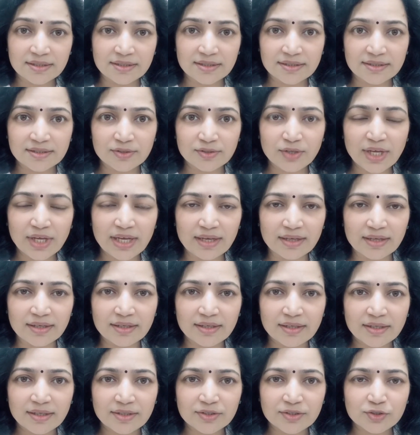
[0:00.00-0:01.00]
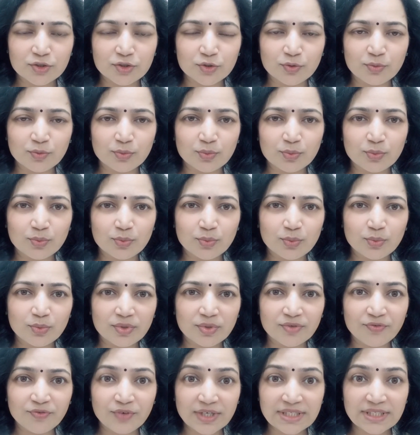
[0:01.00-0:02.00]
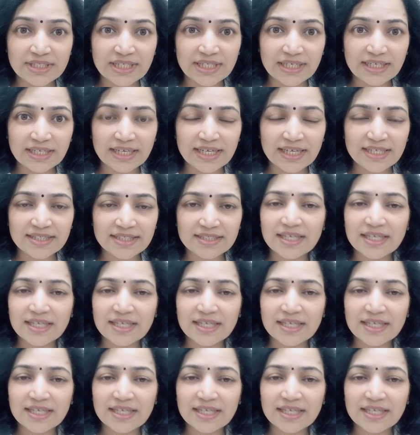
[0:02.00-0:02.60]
Okay, so the first thing is